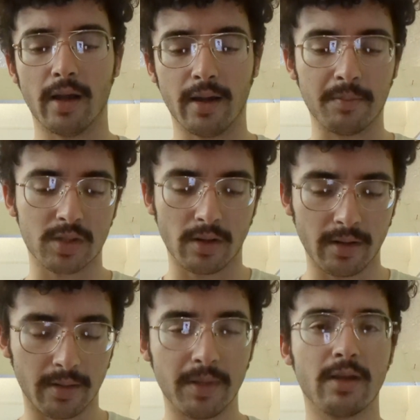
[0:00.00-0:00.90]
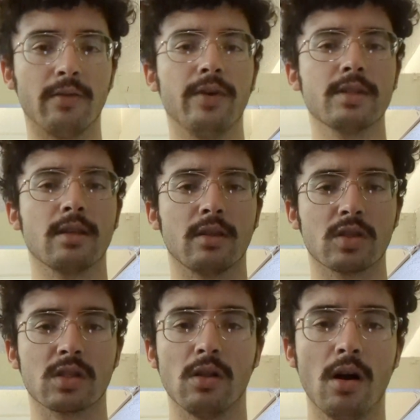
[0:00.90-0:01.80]
I'm starting to be convinced that the
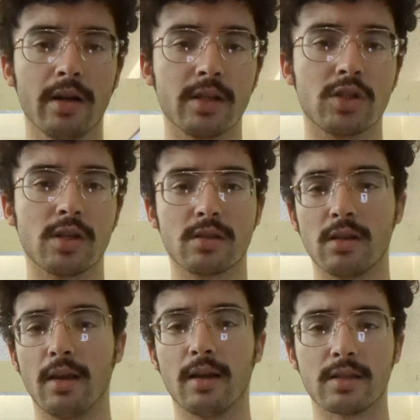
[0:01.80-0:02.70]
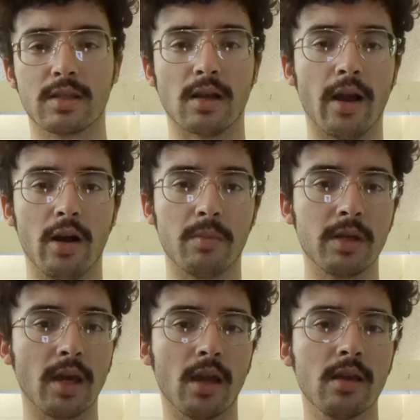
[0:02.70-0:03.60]
slog is just like a
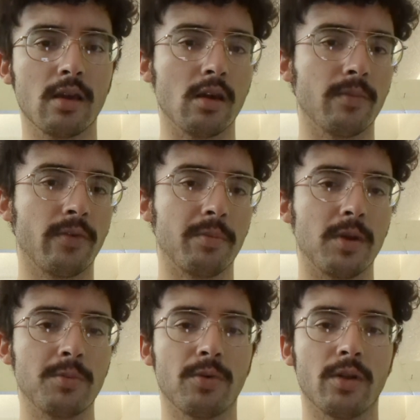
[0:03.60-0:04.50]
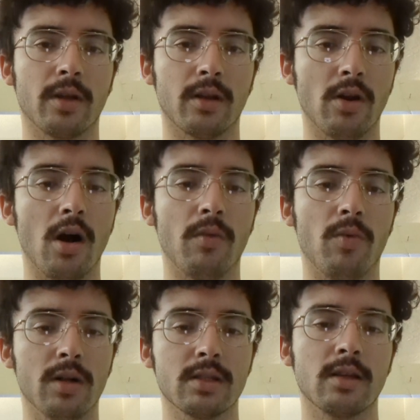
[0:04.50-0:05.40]
psyop gatekeep for people to like not
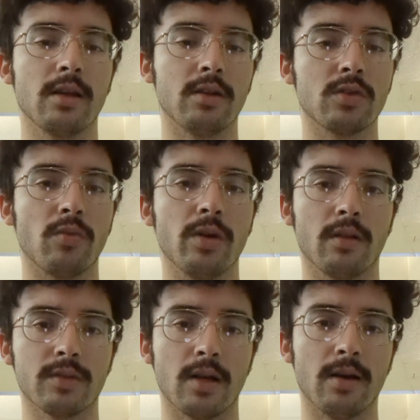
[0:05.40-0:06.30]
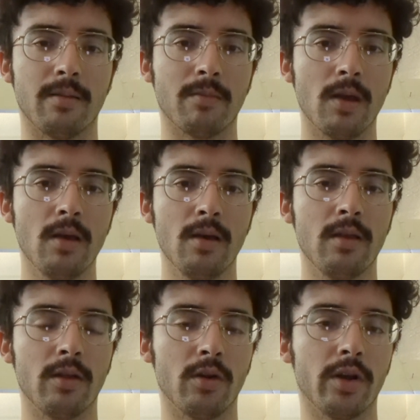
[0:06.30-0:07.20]
want to get into Wheel of Time.
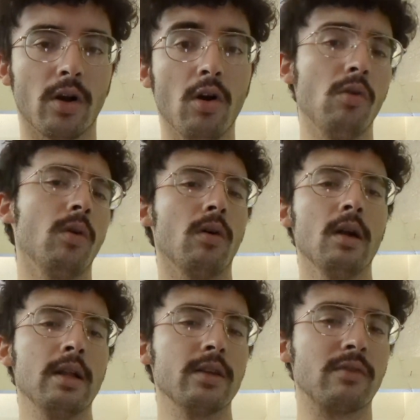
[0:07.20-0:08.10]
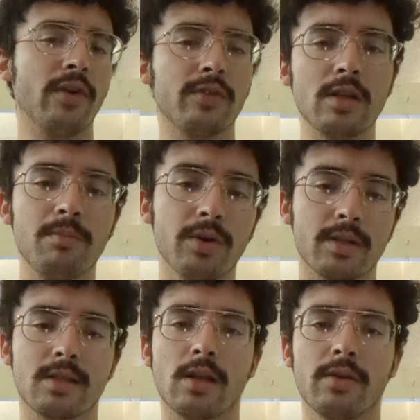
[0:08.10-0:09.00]
They're like, "Oh, well, this 15 book
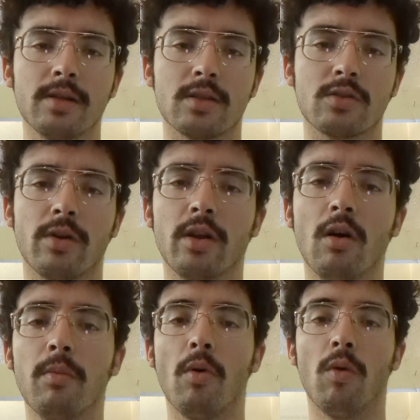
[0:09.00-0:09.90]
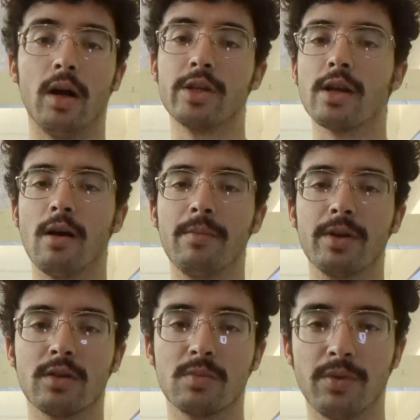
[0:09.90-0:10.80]
series is great. Oh, but watch out
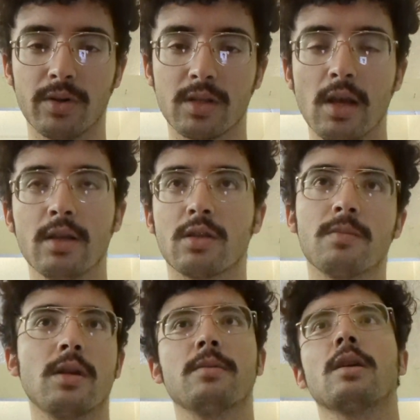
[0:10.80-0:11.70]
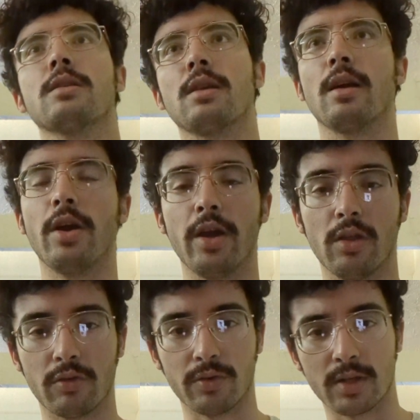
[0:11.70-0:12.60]
because books, sometimes they say
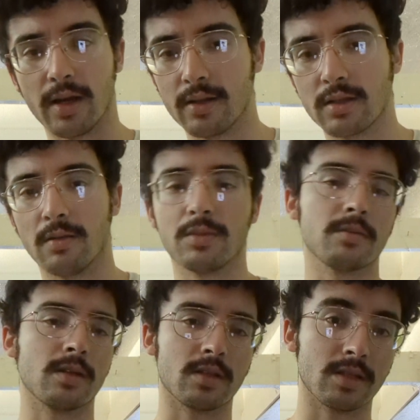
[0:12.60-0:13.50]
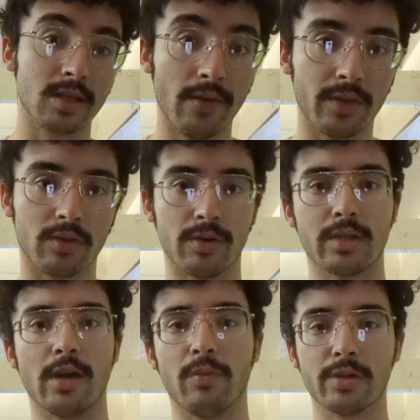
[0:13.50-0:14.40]
8 through 10, sometimes they say 7 through
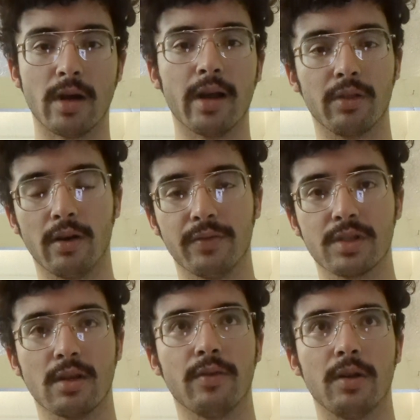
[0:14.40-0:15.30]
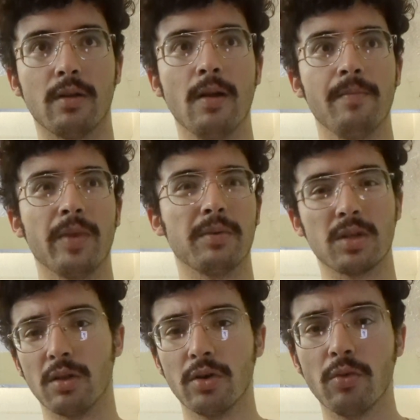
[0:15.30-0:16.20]
10," which I loved 7. It was
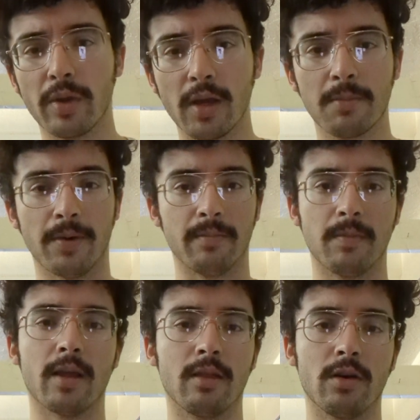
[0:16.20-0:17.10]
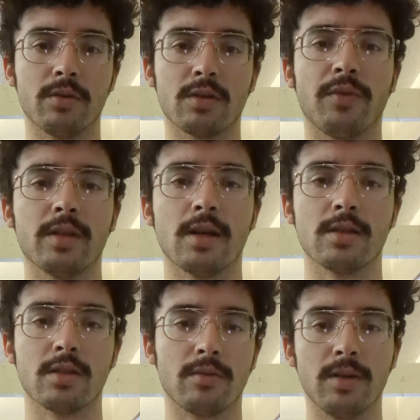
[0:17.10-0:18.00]
a little weak, but I thought it was a
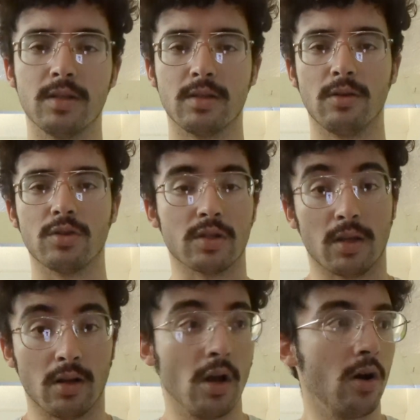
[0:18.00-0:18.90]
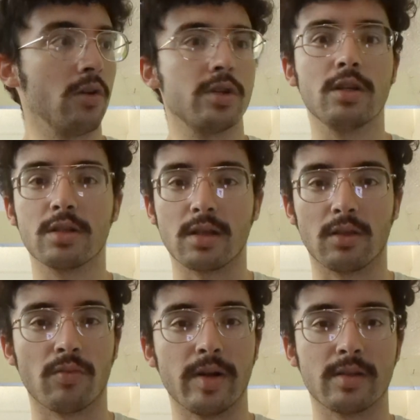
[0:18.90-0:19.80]
fantastic read still. Just like, oh, gee, just like
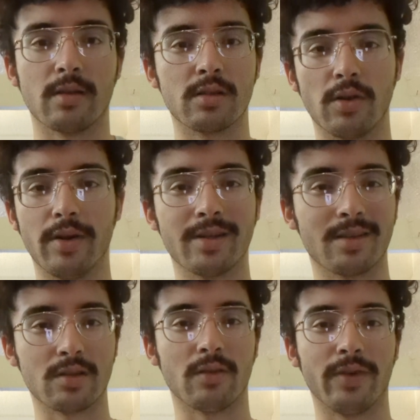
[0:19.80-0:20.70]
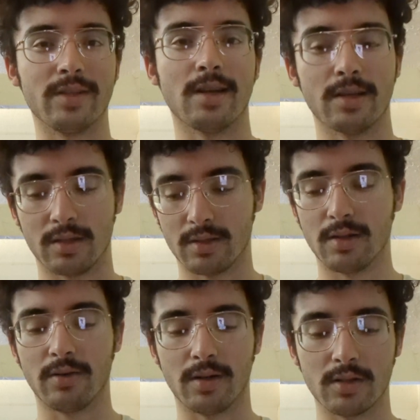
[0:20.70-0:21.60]
the rest of the series because it's a fantastic
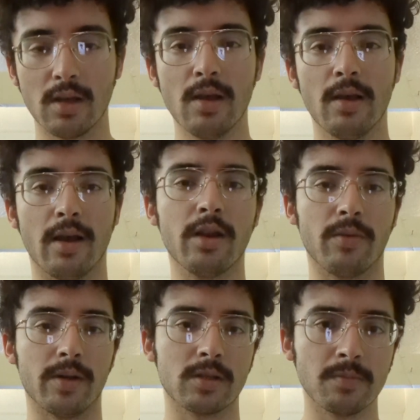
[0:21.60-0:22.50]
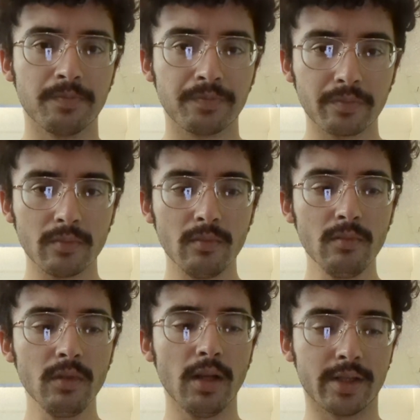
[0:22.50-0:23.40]
series. Anyways,
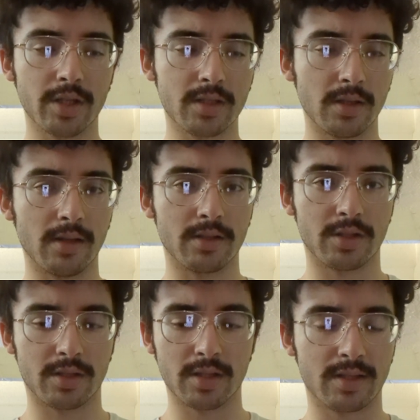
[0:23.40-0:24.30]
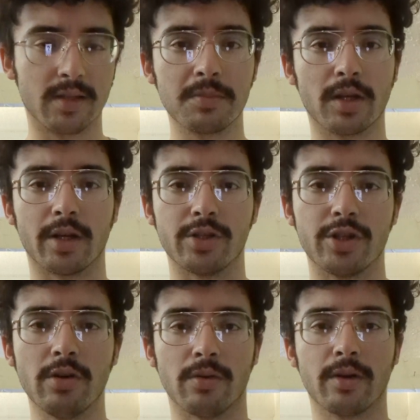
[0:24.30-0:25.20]
it just seems like a
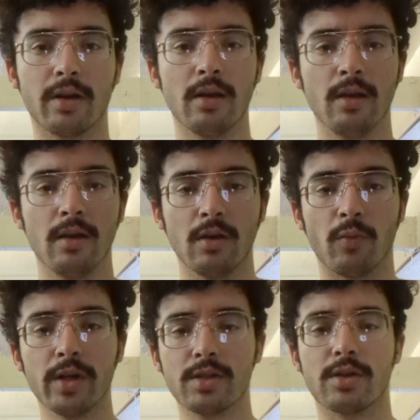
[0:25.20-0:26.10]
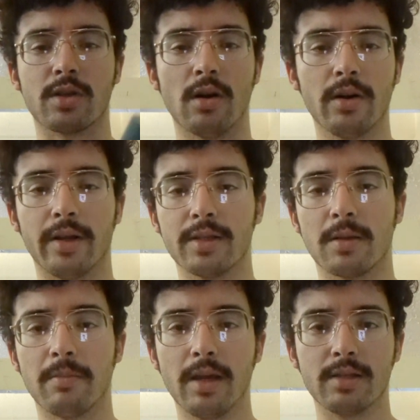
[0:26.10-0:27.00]
joke. Winter's Heart is
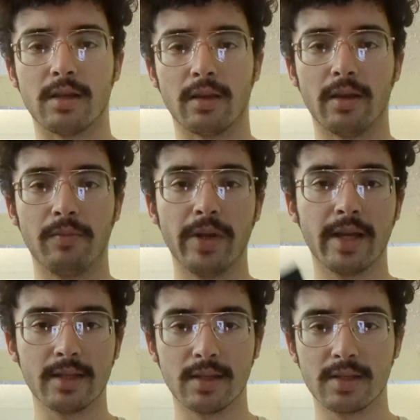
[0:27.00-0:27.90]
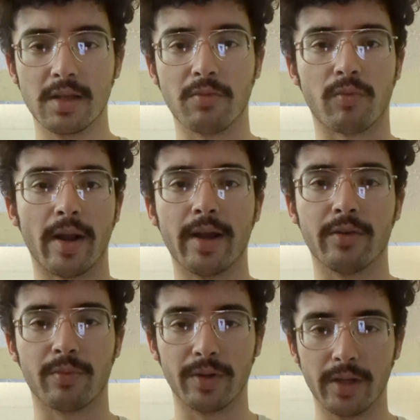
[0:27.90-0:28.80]
amazing. We get to see
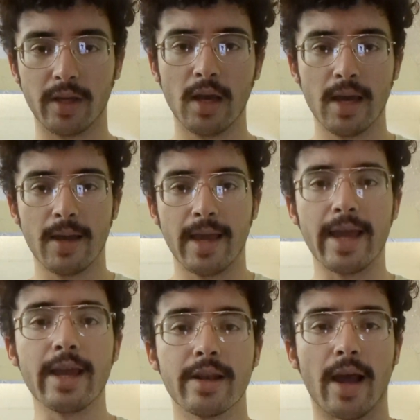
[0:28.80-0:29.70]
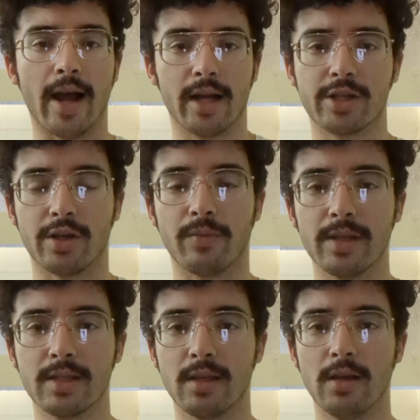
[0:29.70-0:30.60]
Rand really in action. We
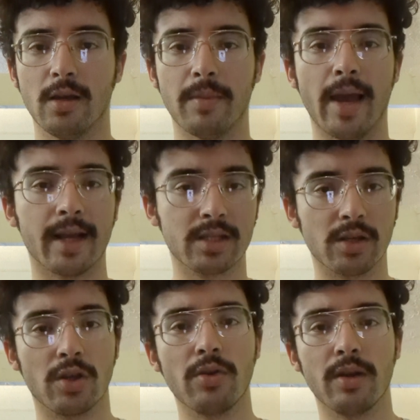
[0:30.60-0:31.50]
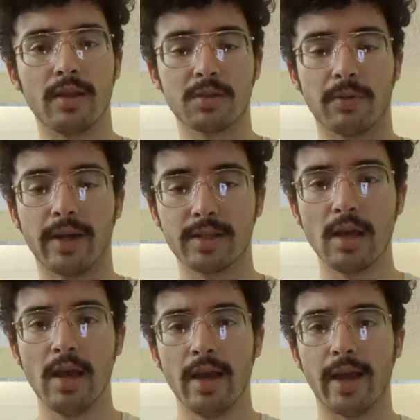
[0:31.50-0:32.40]
see him executing these plans
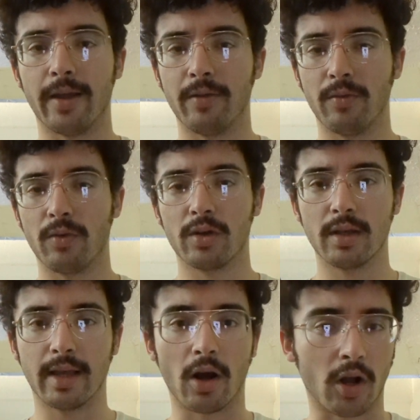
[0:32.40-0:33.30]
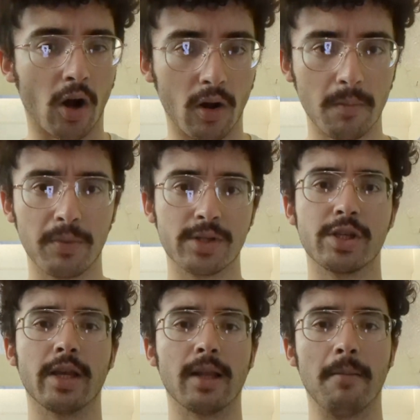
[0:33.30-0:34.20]
and
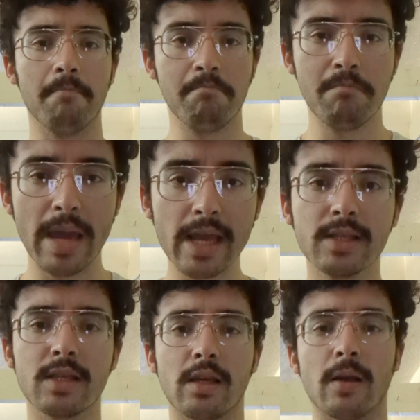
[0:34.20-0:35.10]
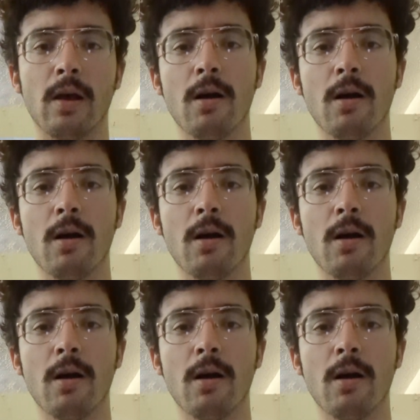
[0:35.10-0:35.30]
accomplishing an amazing,